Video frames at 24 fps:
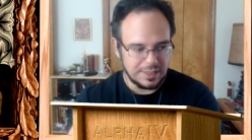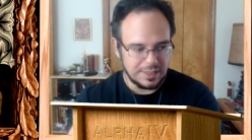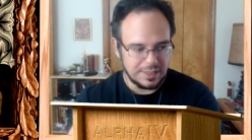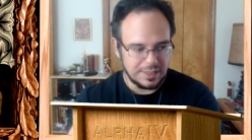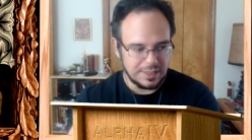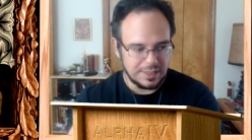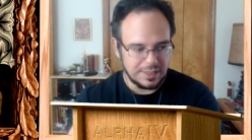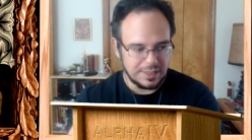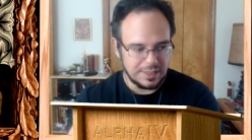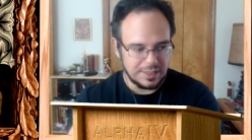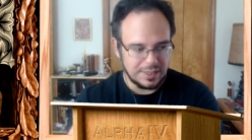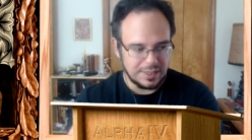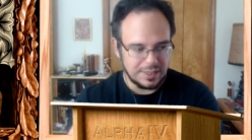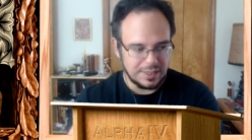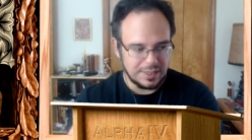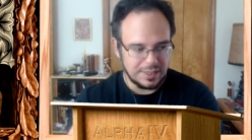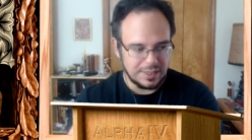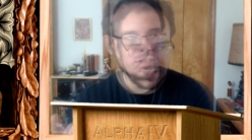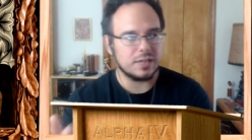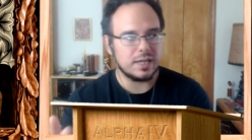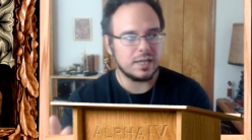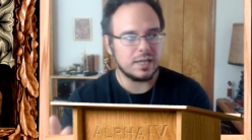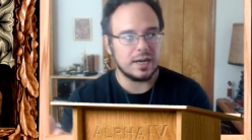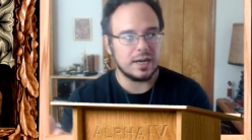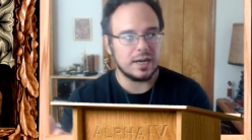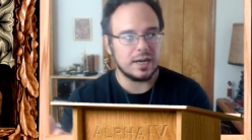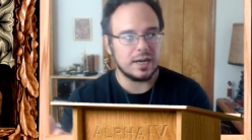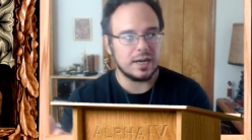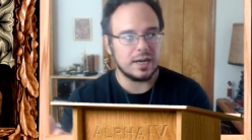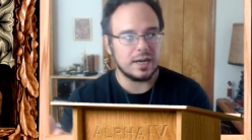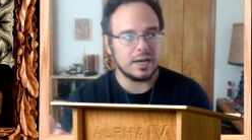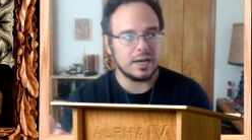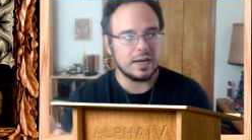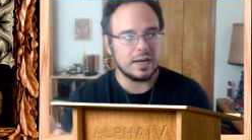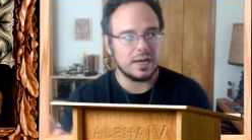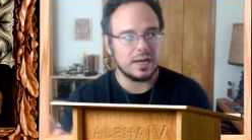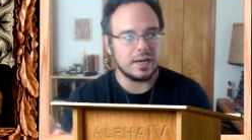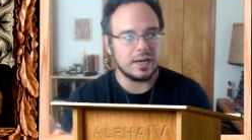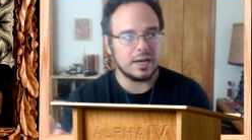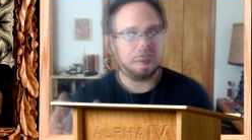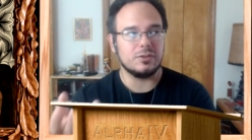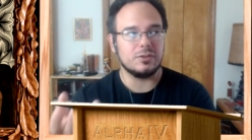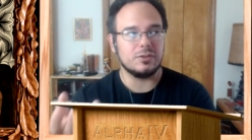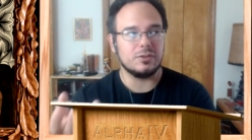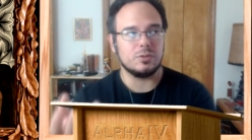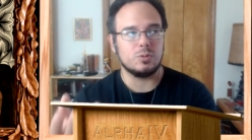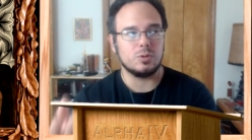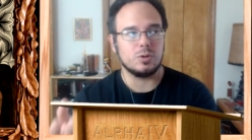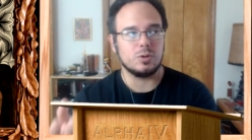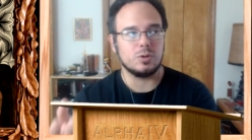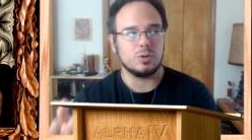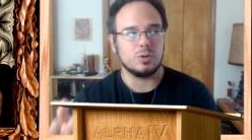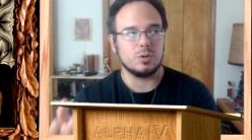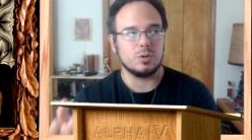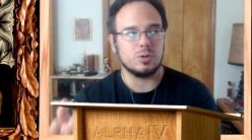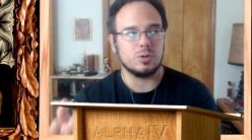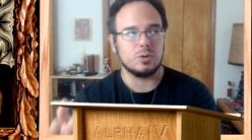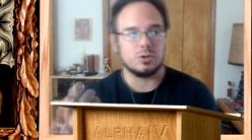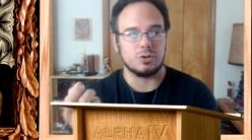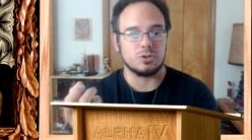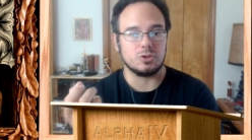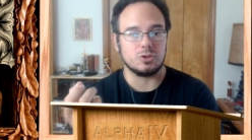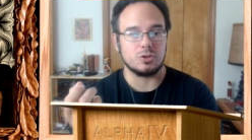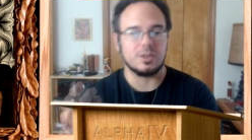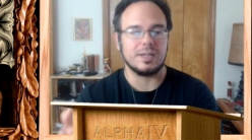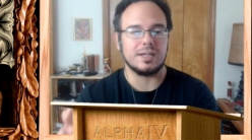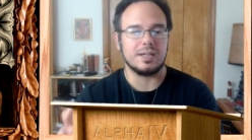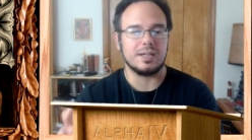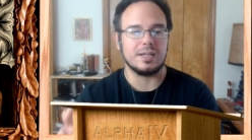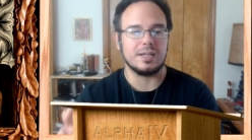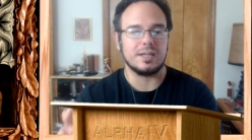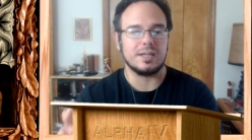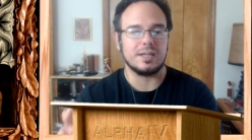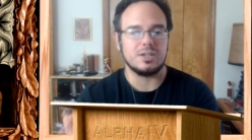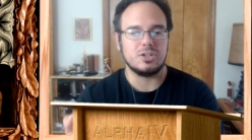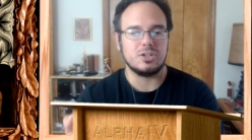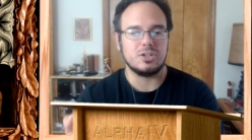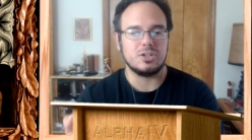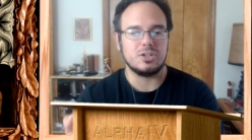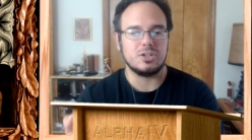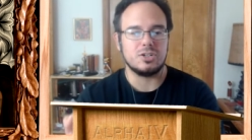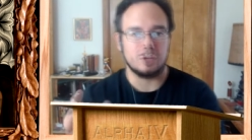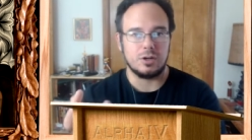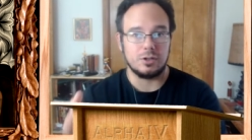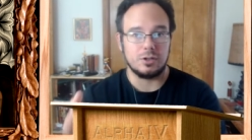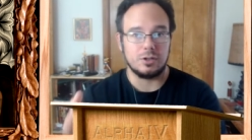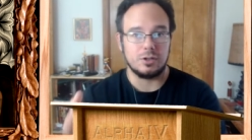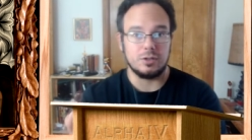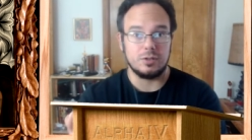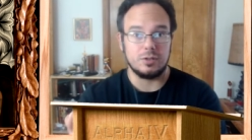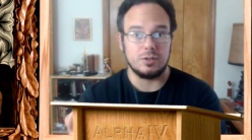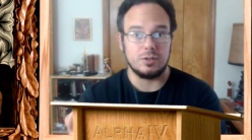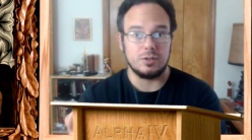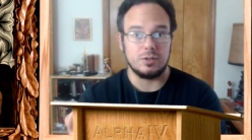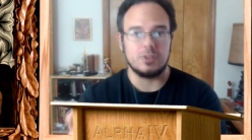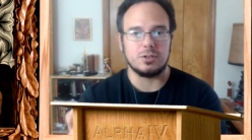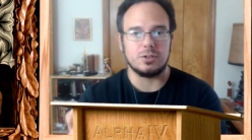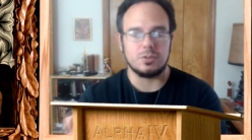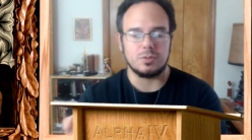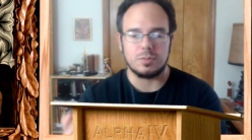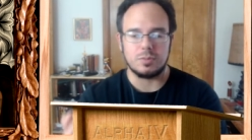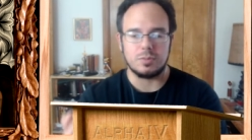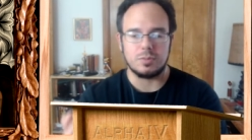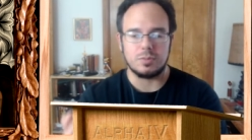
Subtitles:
I don't understand how you're going to live in a world where there's regulation on YouTube,